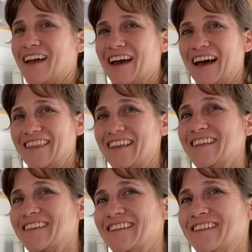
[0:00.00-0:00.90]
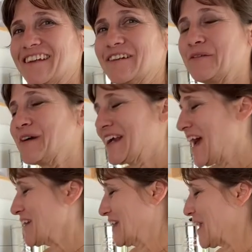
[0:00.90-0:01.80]
I think this is going to work
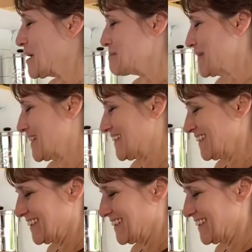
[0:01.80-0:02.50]
out a lot better.